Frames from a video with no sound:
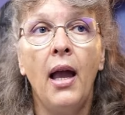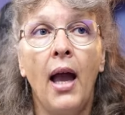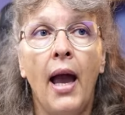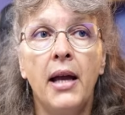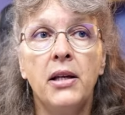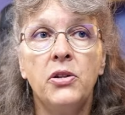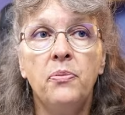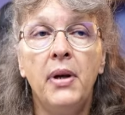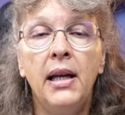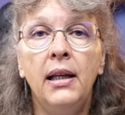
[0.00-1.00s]
has
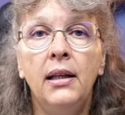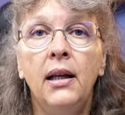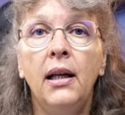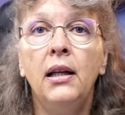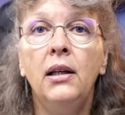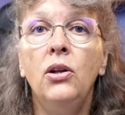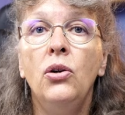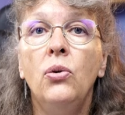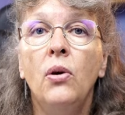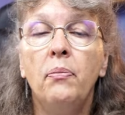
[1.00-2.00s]
been in
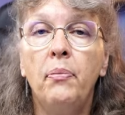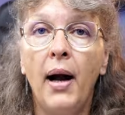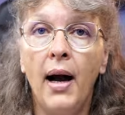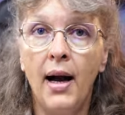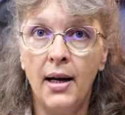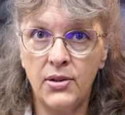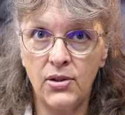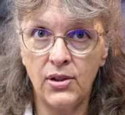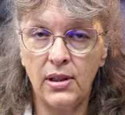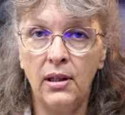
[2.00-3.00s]
your
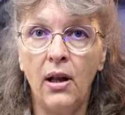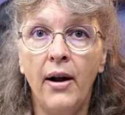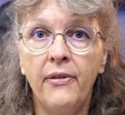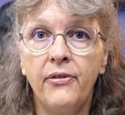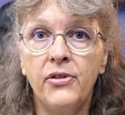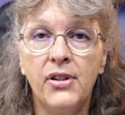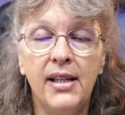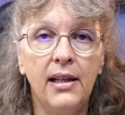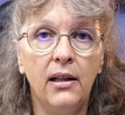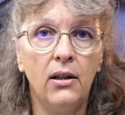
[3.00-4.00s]
past lives
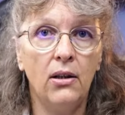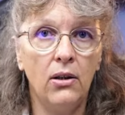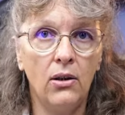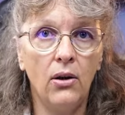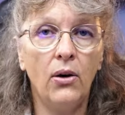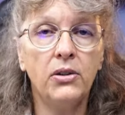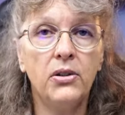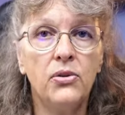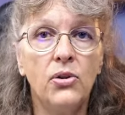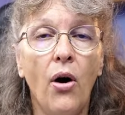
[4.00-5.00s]
here a lot.
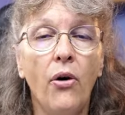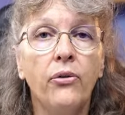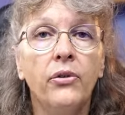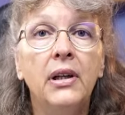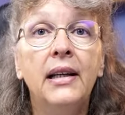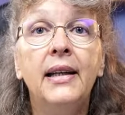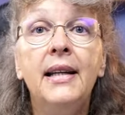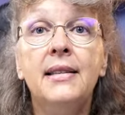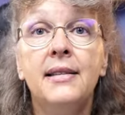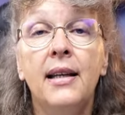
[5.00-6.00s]
So
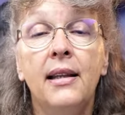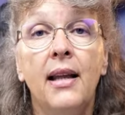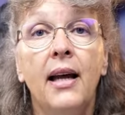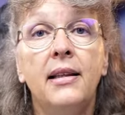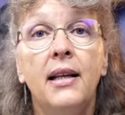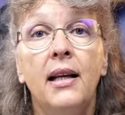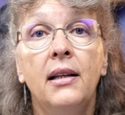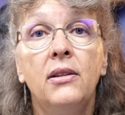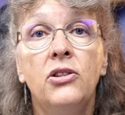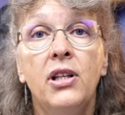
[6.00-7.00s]
releasing that
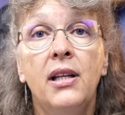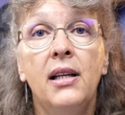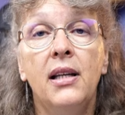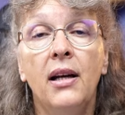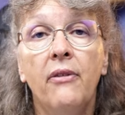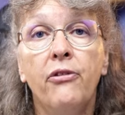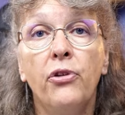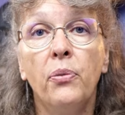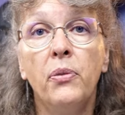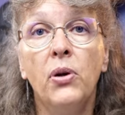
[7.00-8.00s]
energy here
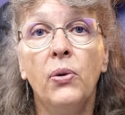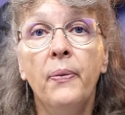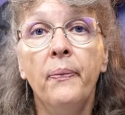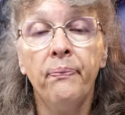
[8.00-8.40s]
from you